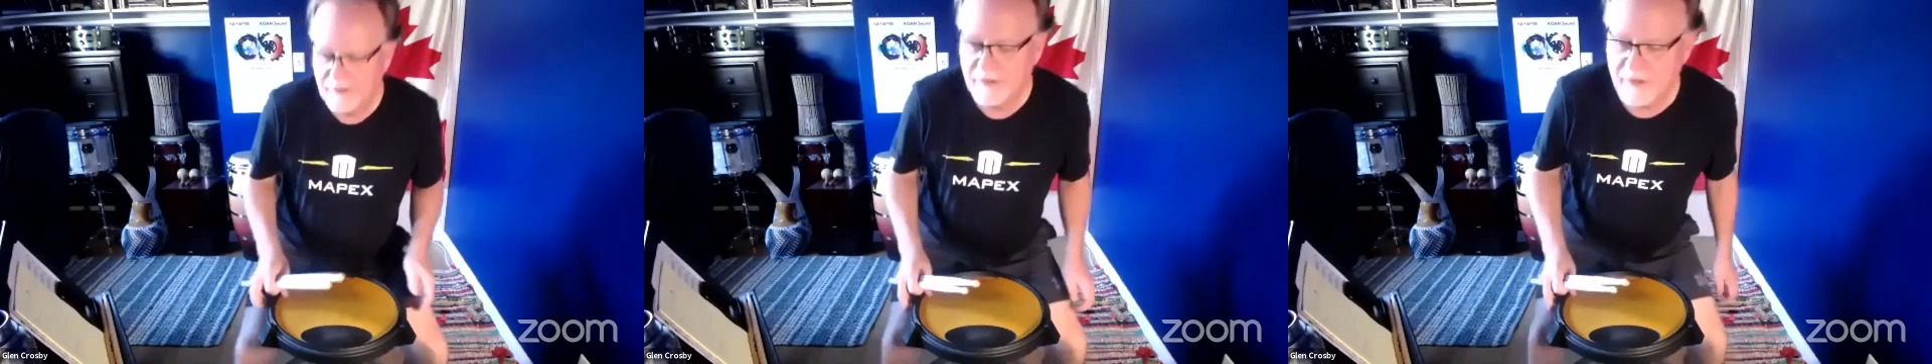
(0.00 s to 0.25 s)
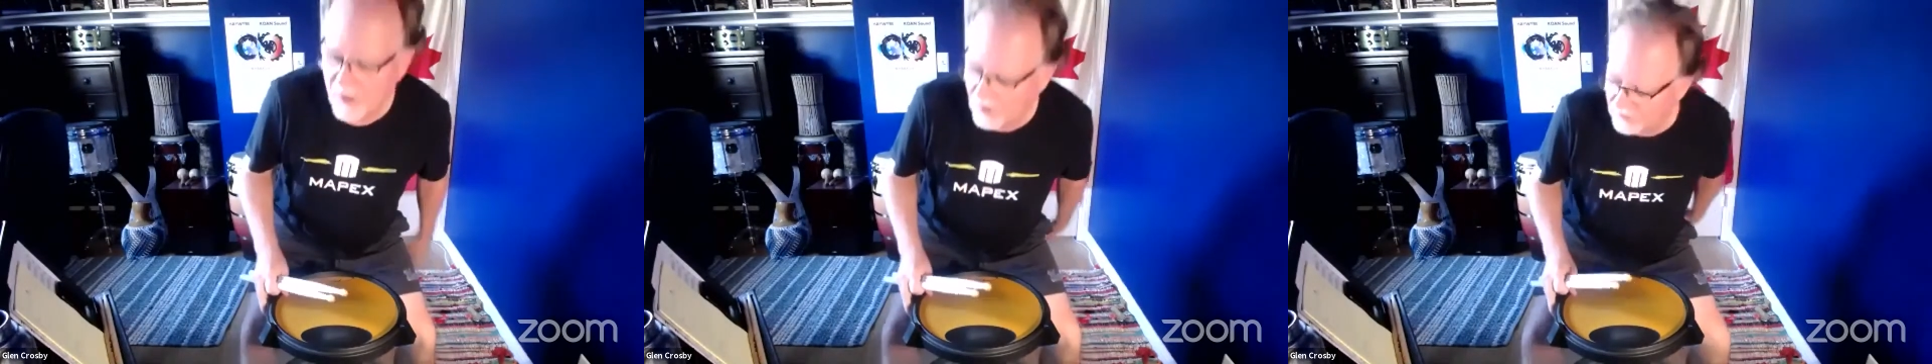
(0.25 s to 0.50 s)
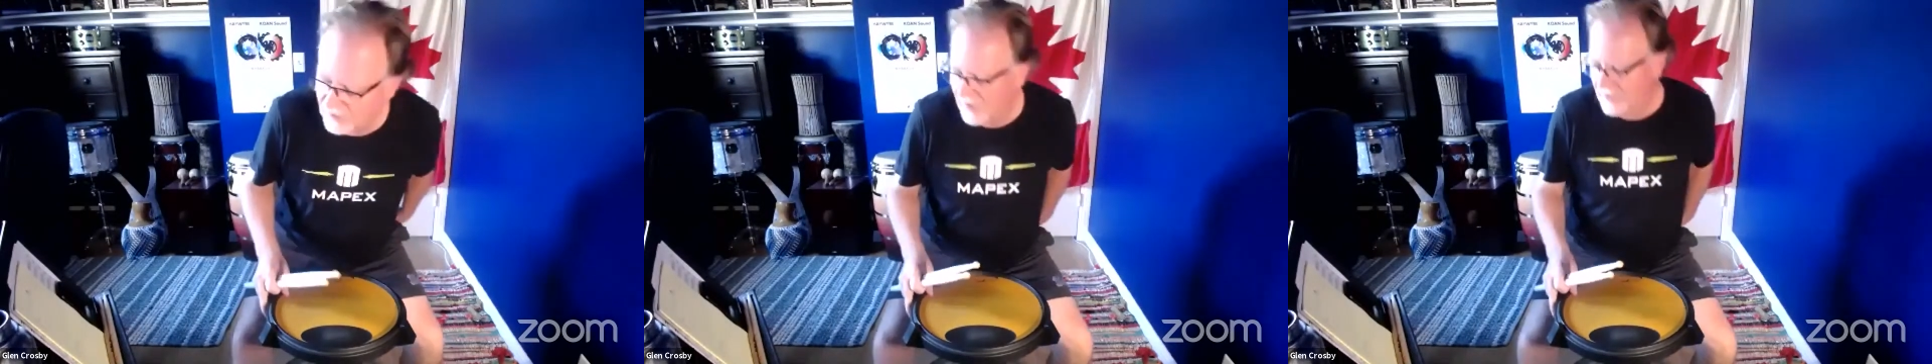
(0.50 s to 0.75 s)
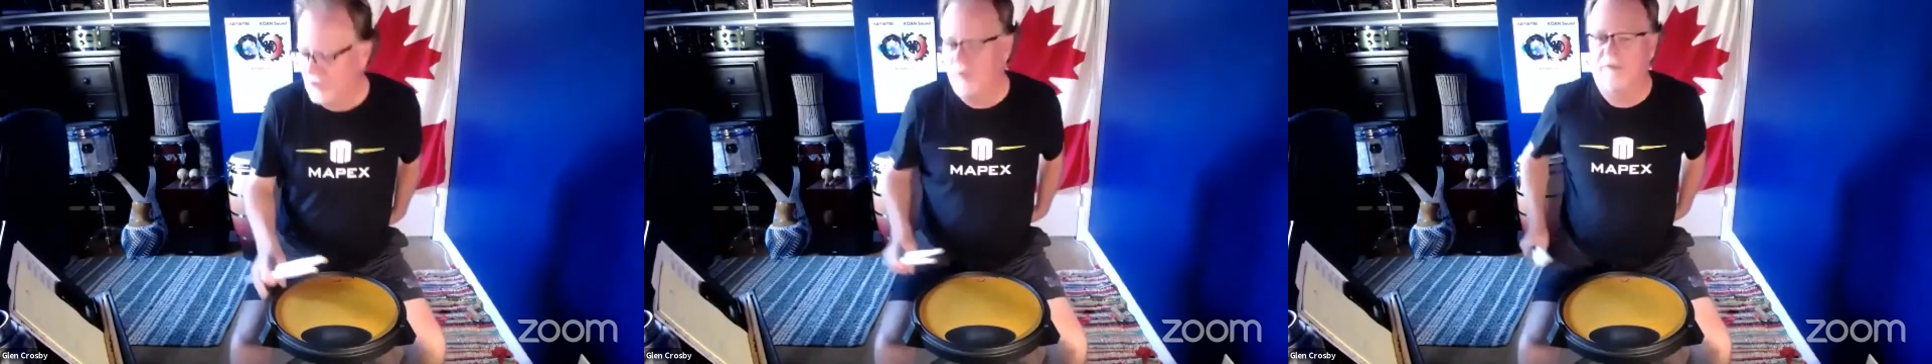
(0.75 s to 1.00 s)
the
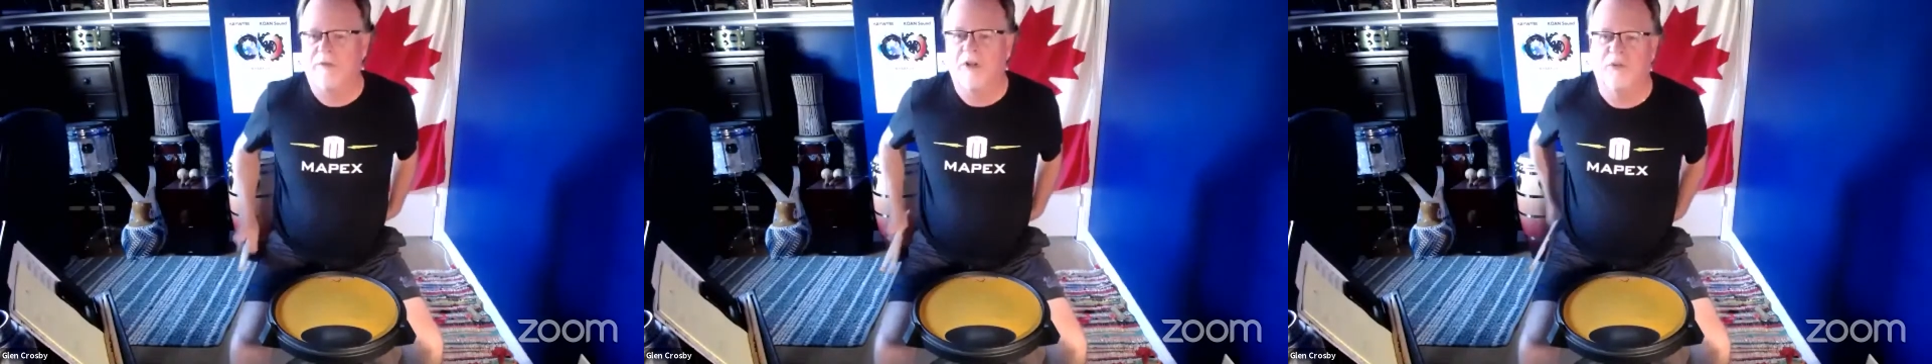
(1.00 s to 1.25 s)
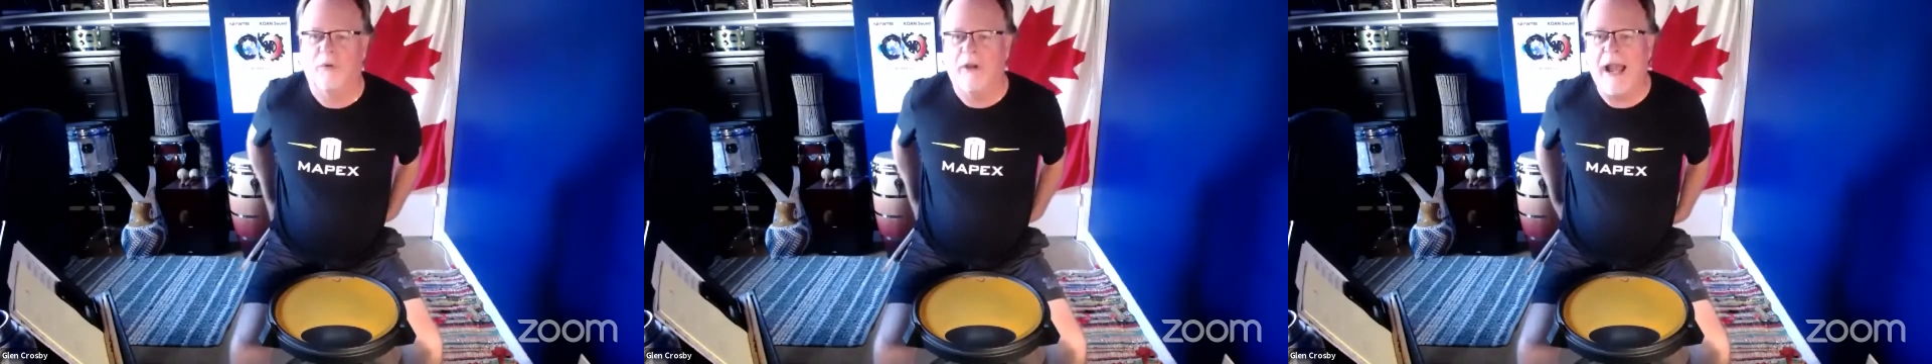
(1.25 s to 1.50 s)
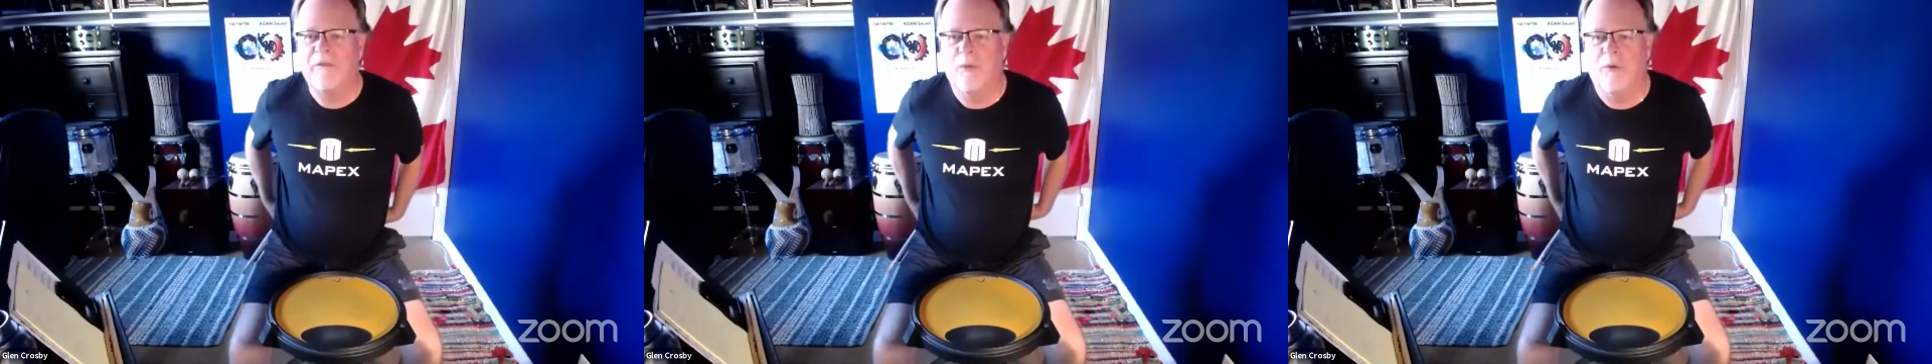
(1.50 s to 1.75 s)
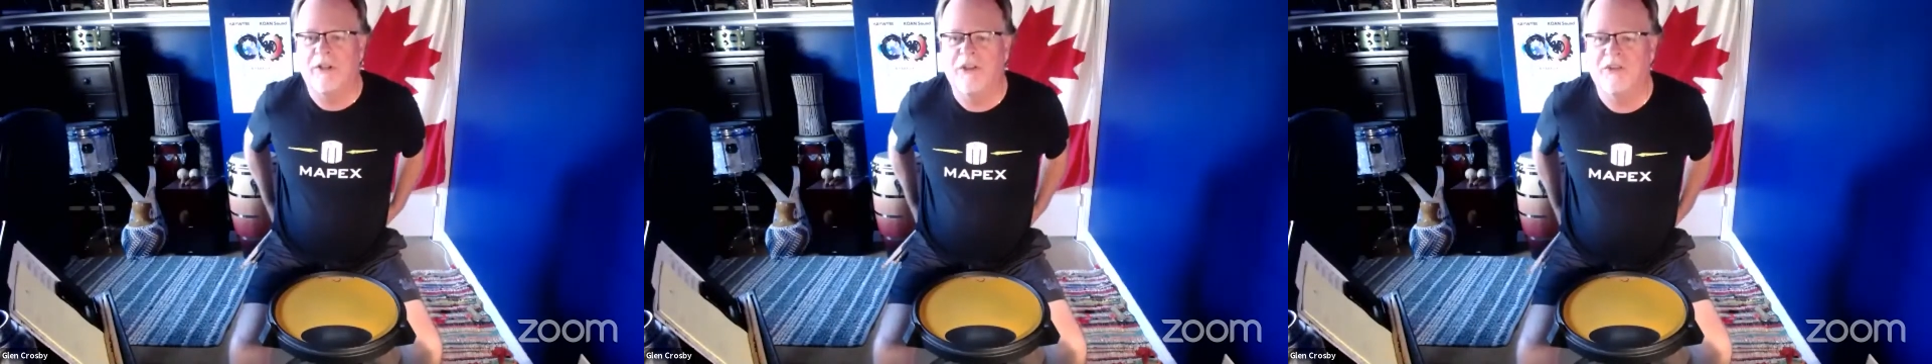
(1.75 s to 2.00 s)
online universe where
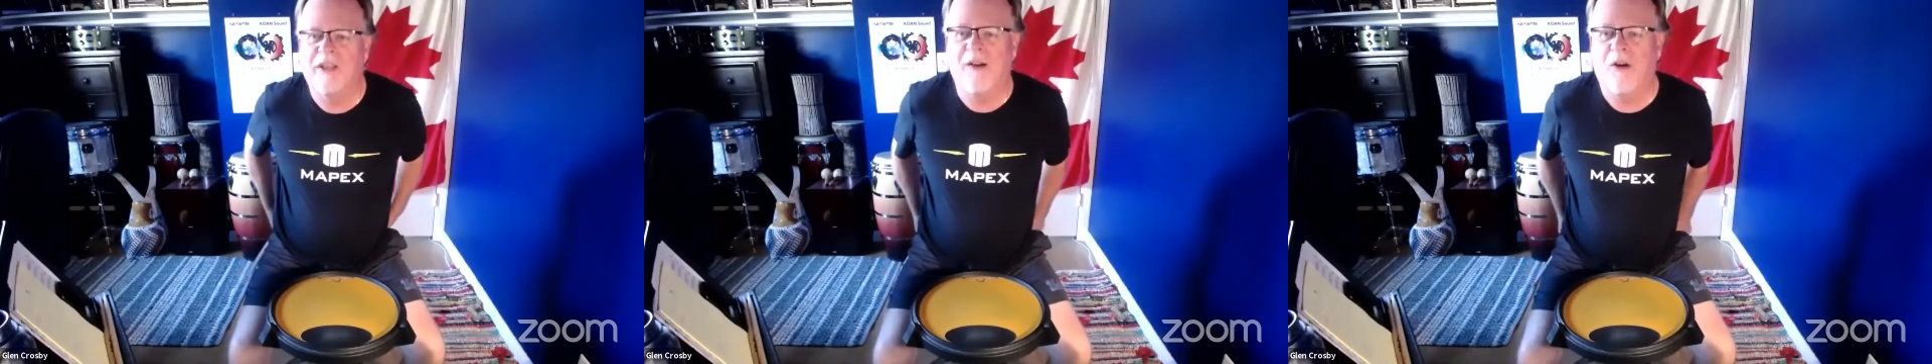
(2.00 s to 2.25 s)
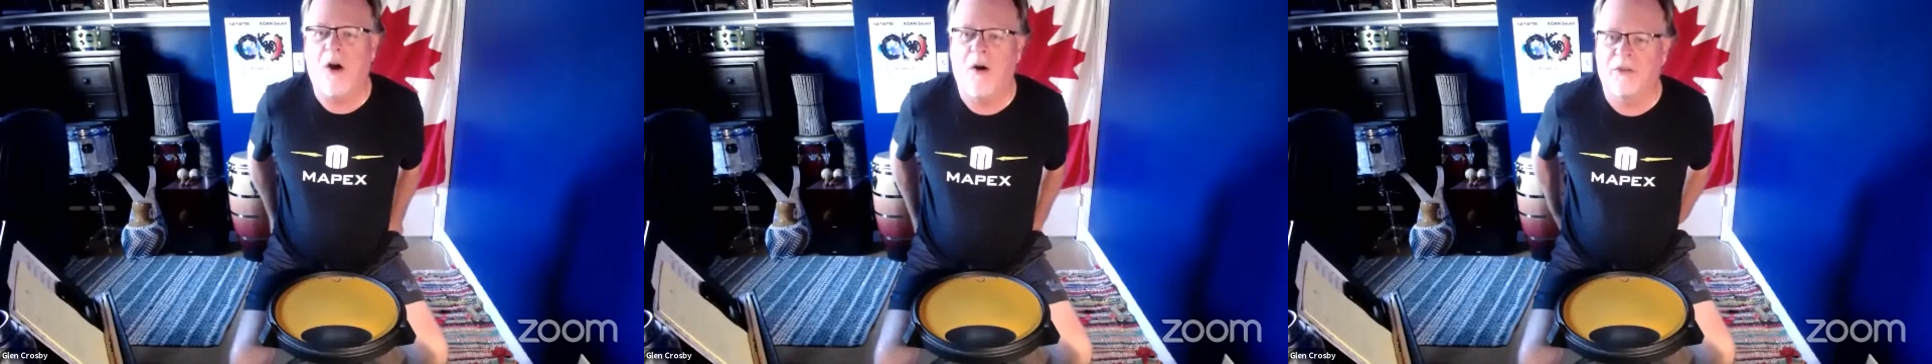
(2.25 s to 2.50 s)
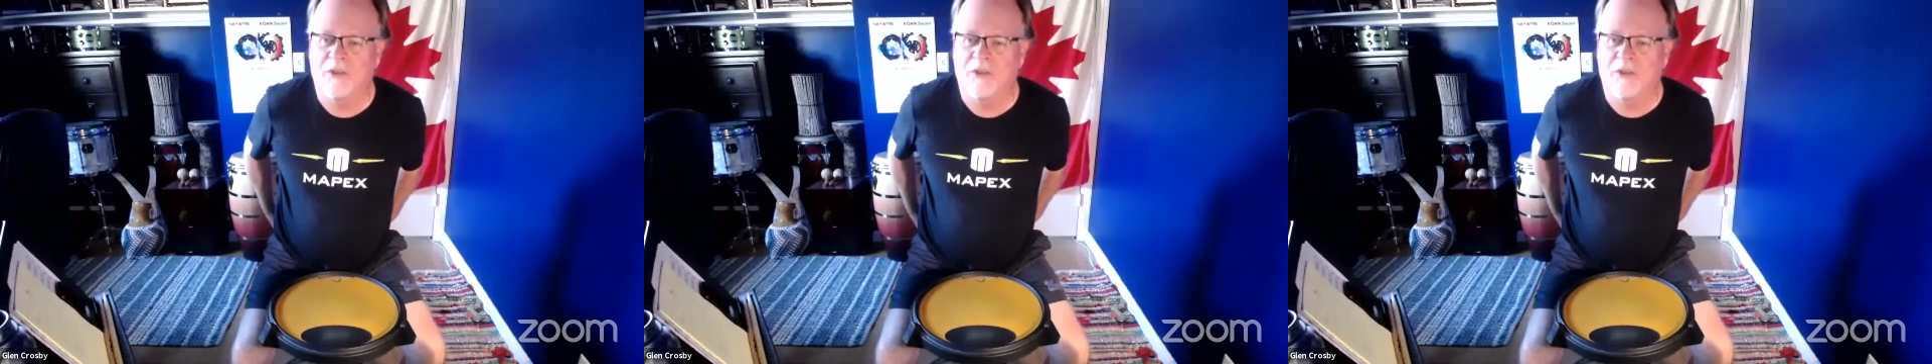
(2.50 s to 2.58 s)
everyone is now all the